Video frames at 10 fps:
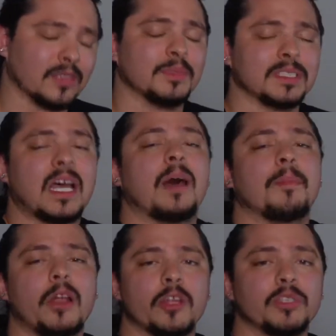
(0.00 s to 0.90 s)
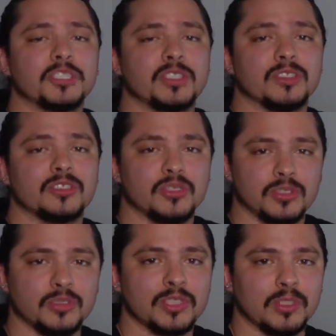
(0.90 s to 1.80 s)
Some of the top audio engineers still
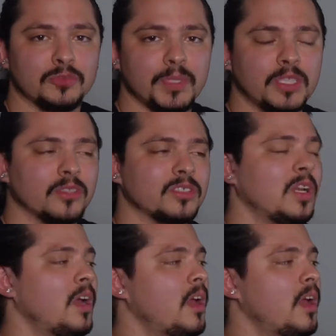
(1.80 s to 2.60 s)
use those speakers.